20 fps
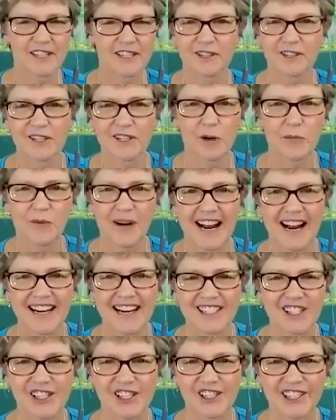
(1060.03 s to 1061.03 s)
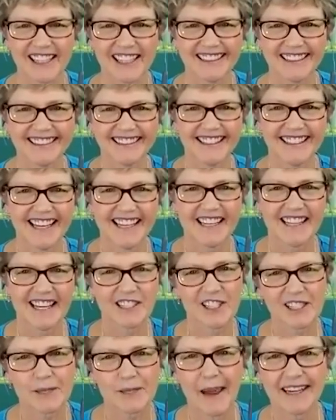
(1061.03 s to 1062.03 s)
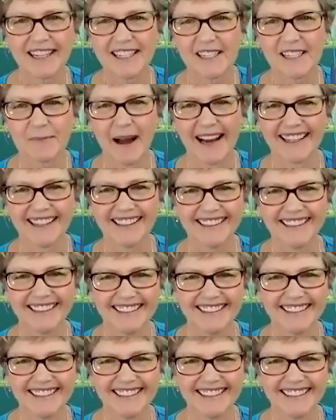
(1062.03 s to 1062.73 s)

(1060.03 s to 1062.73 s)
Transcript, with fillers: They're so bright and cheery. They just make you smile.